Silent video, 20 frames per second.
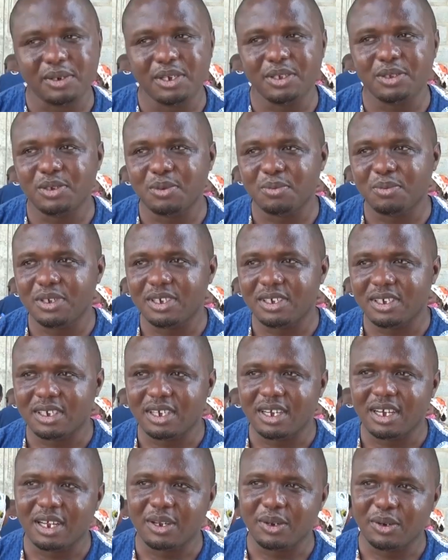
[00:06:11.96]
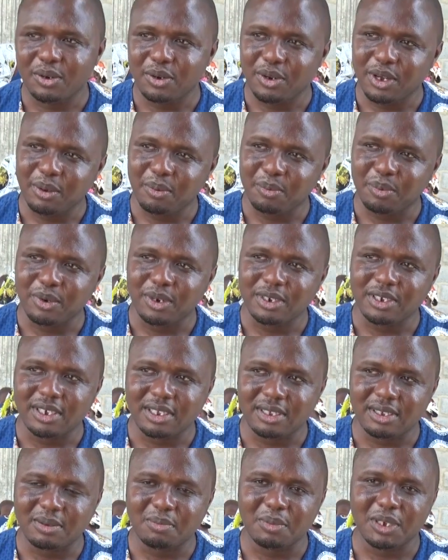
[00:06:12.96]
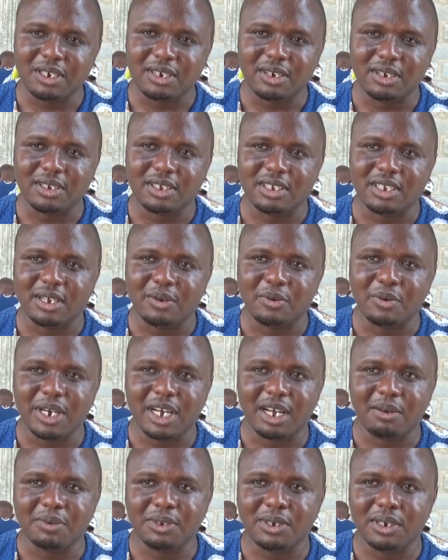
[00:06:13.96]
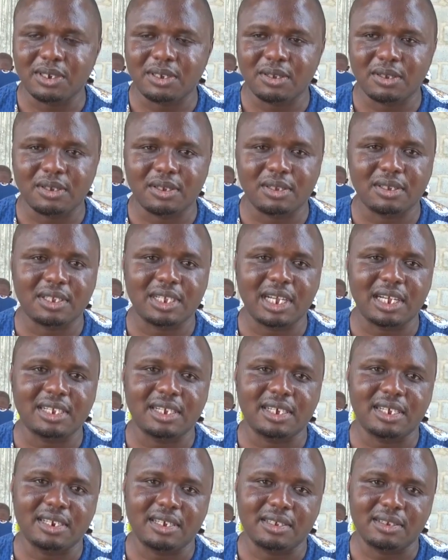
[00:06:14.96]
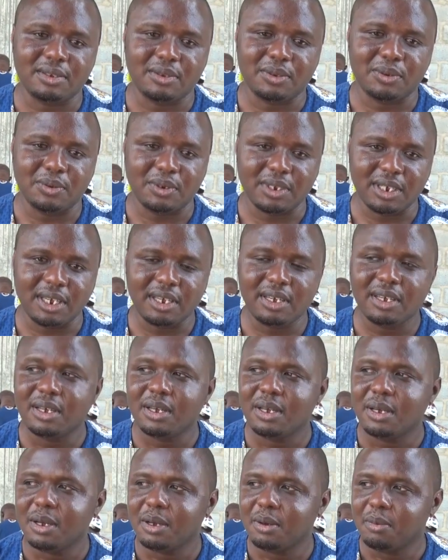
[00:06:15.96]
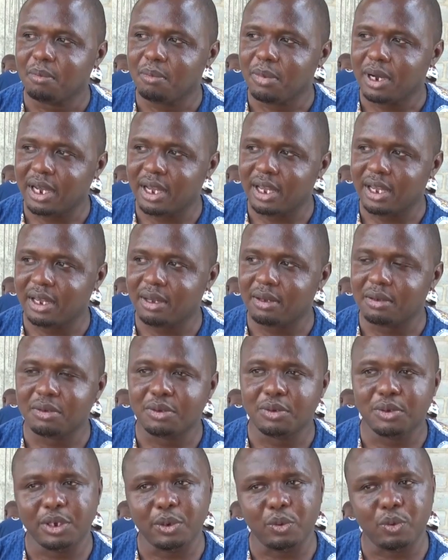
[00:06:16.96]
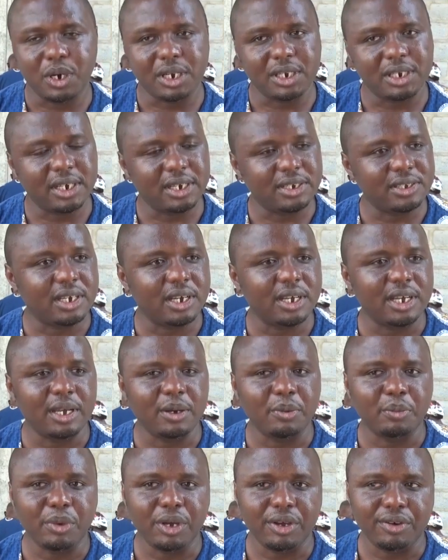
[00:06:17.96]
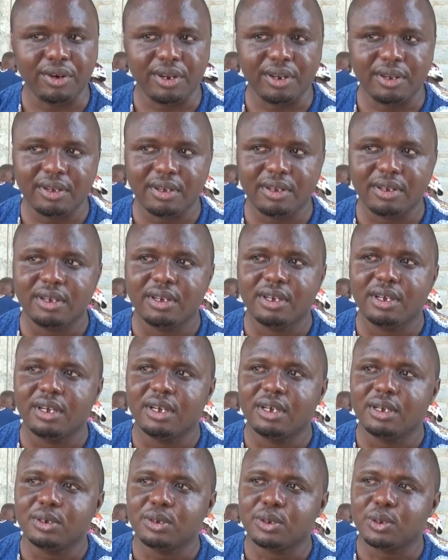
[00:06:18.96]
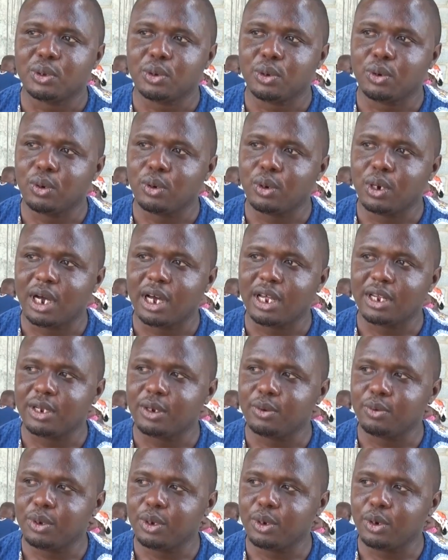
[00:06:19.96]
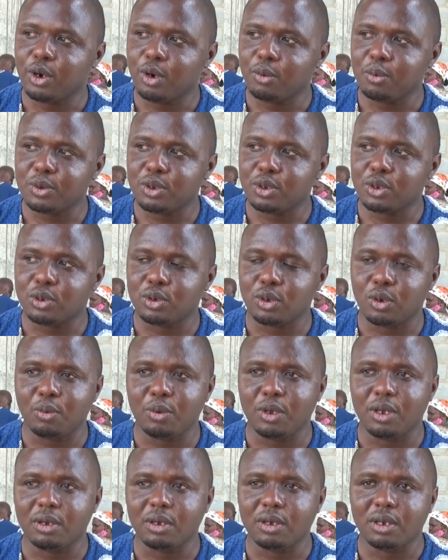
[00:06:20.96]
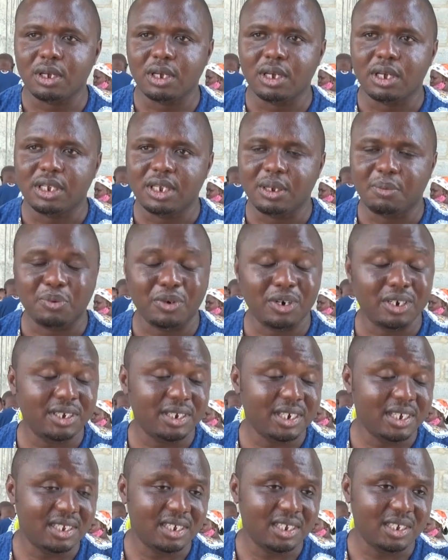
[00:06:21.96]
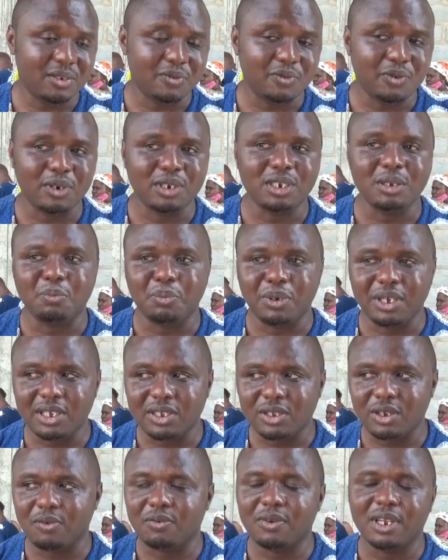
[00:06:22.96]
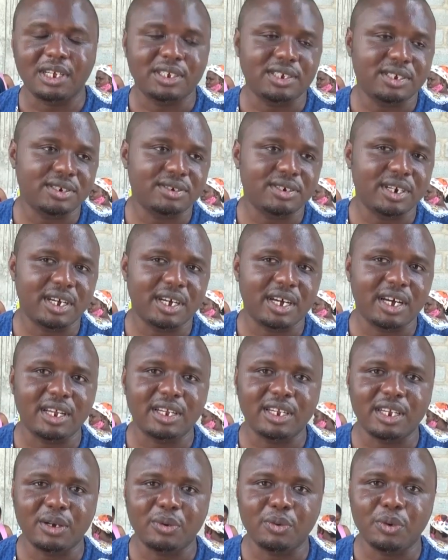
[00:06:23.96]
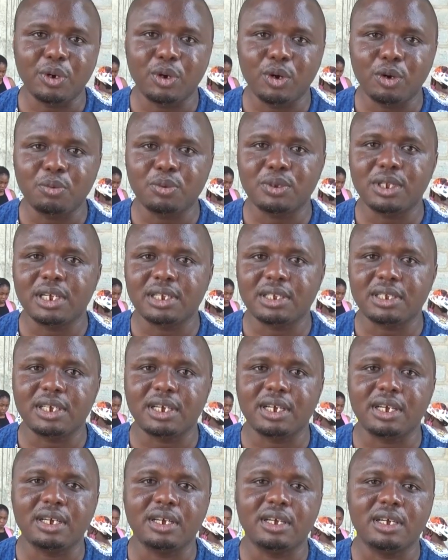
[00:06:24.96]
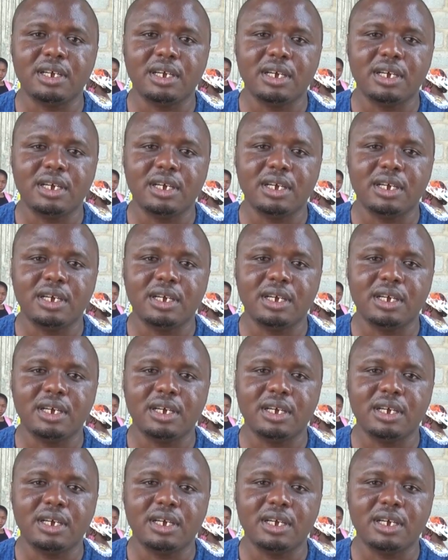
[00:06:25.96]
going to be an ongoing project because we have just started it today by doing 1,000 Hail Mary. So, and we hope to be, the project is for the peace of Nigeria, and then we hope that